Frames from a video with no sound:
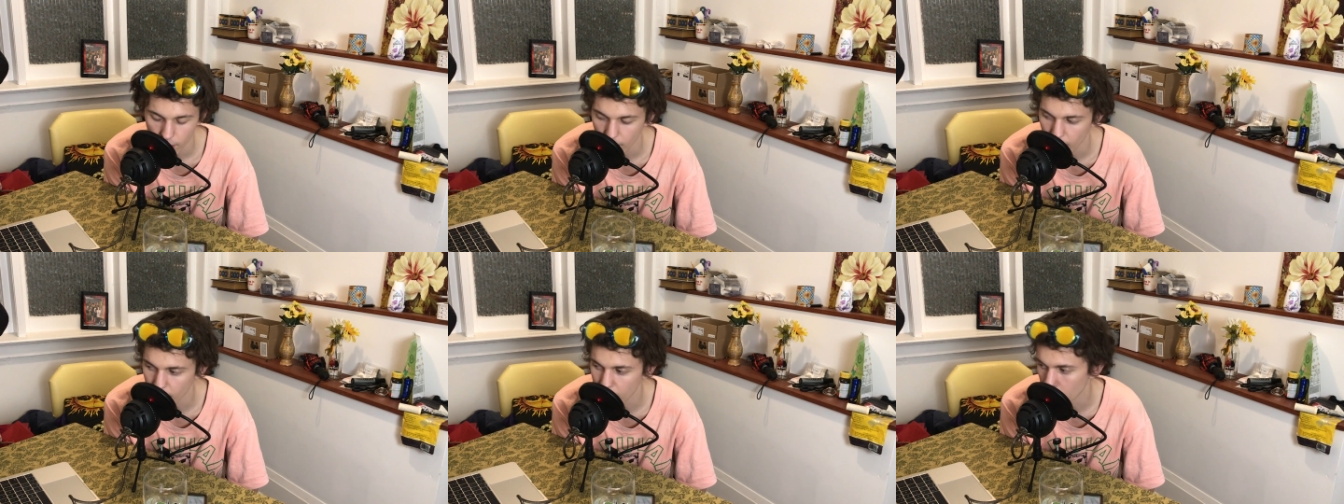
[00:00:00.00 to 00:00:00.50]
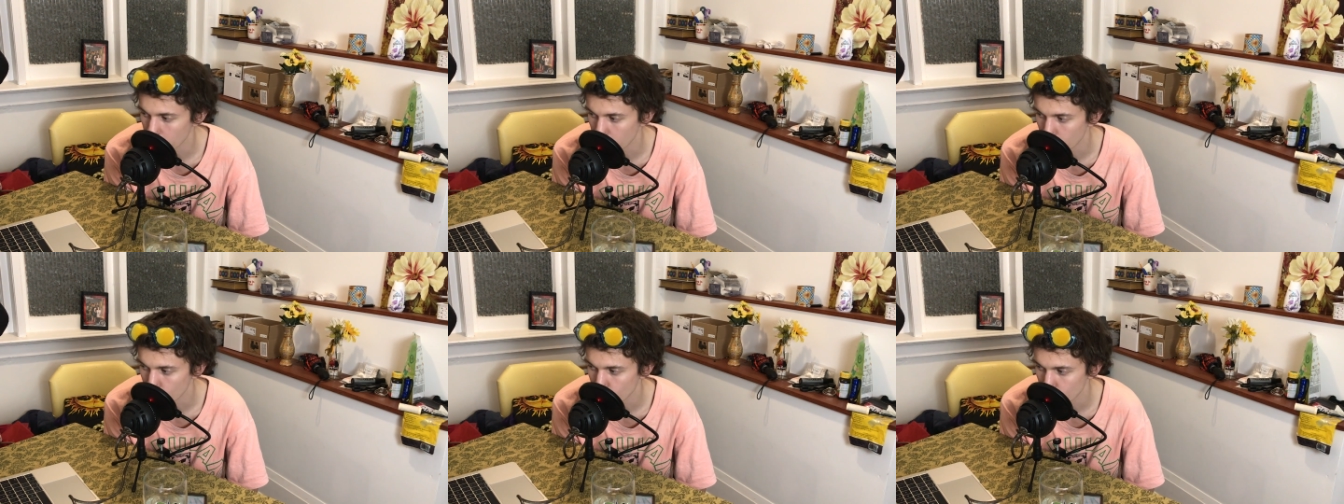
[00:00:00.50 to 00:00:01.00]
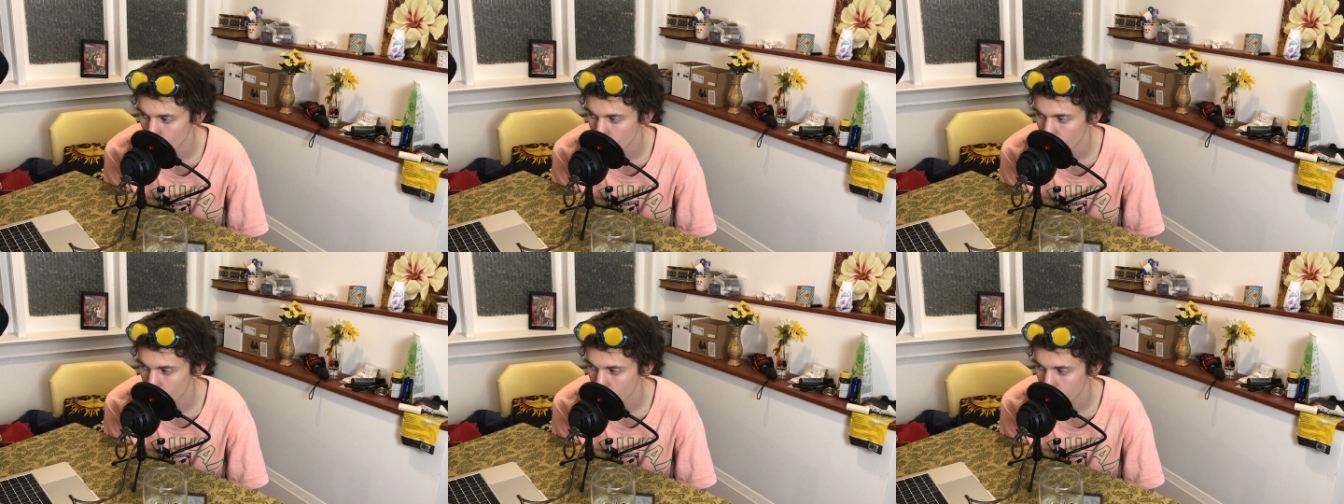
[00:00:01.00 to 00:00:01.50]
um,
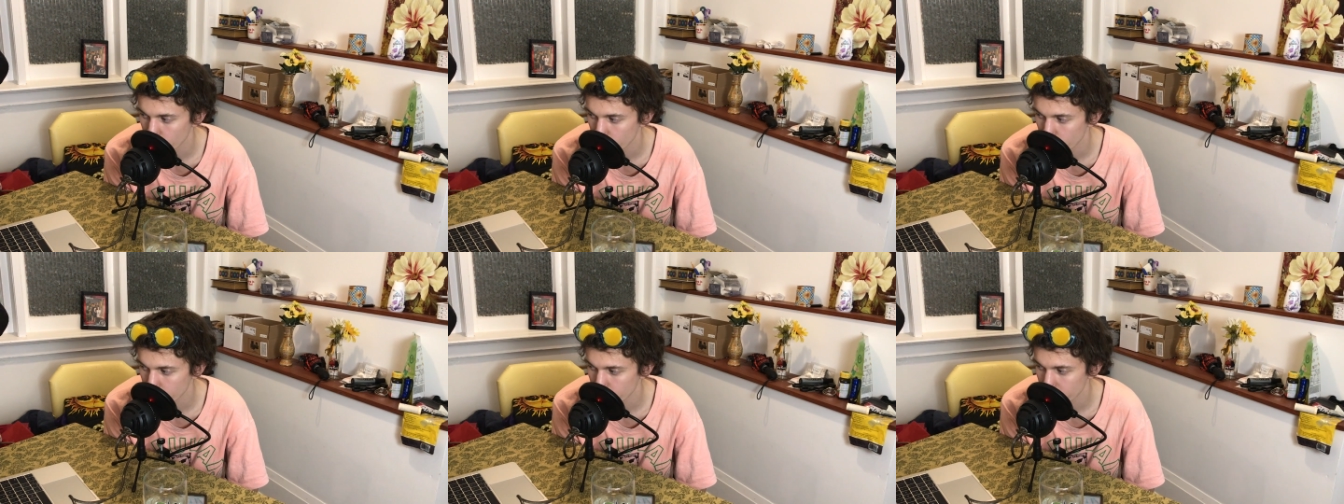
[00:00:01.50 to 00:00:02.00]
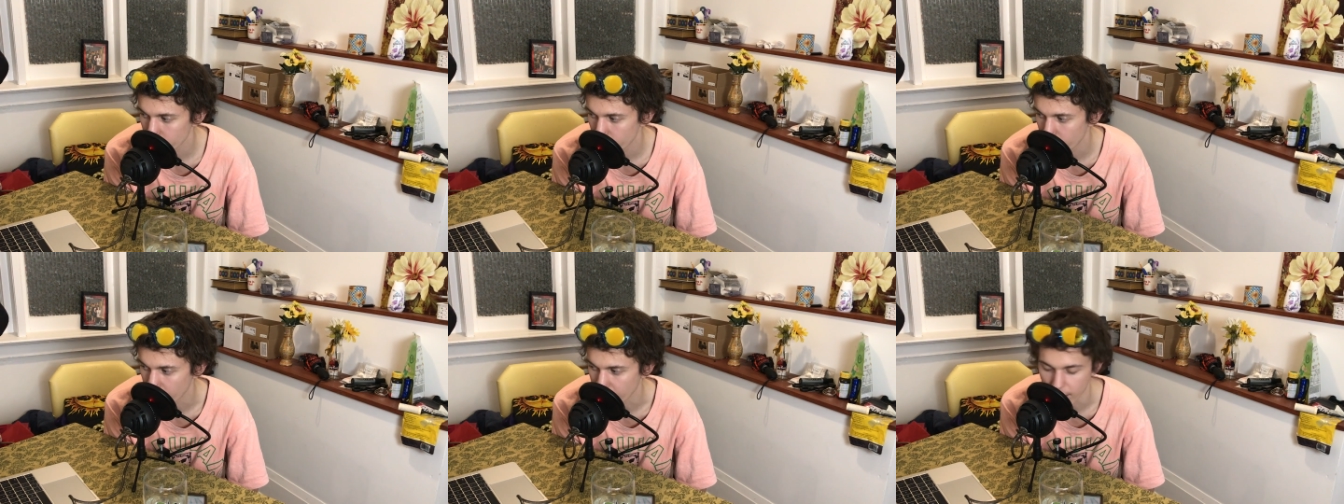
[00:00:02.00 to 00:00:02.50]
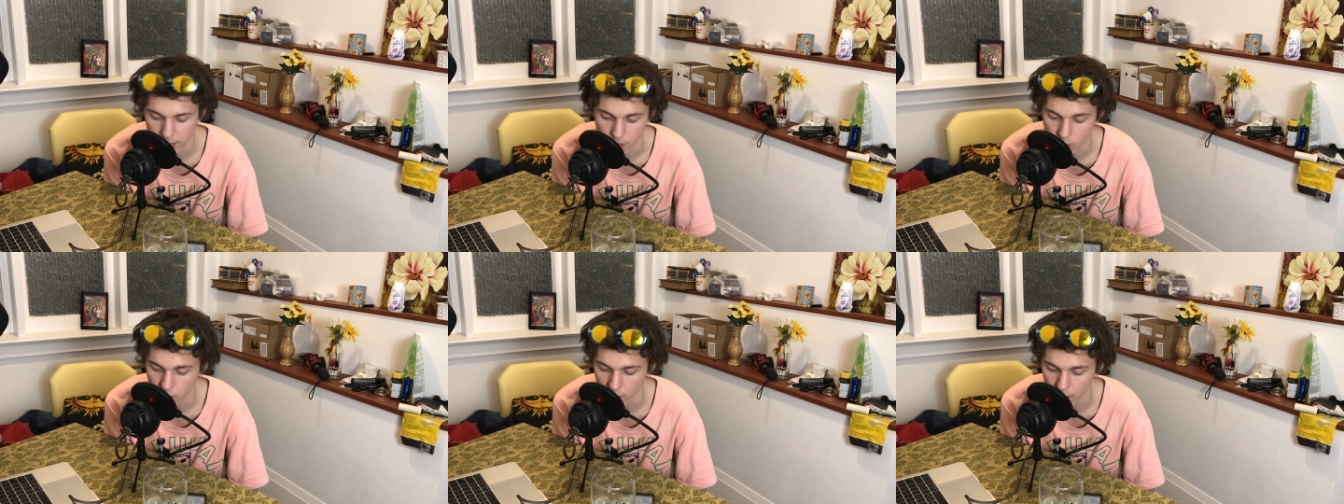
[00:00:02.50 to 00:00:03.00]
podcast because
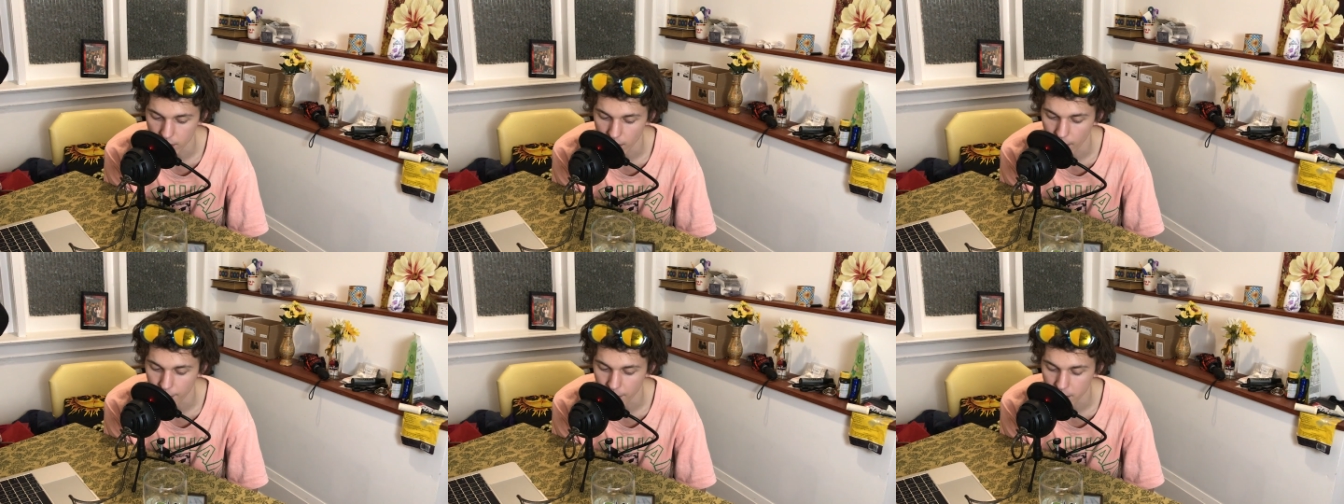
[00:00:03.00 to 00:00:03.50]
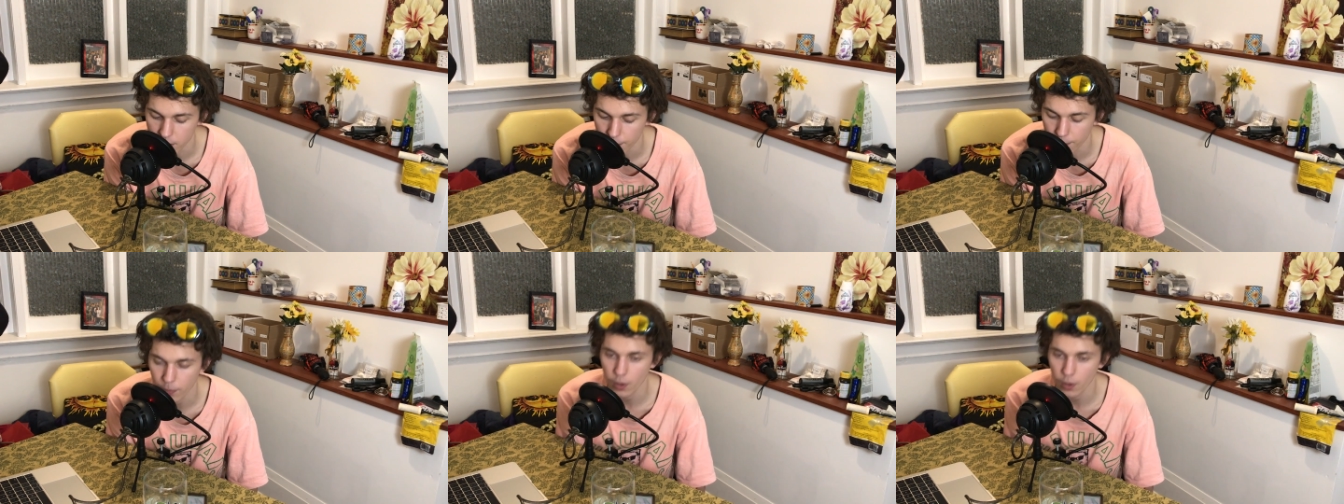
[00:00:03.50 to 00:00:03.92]
there's a lot of topics.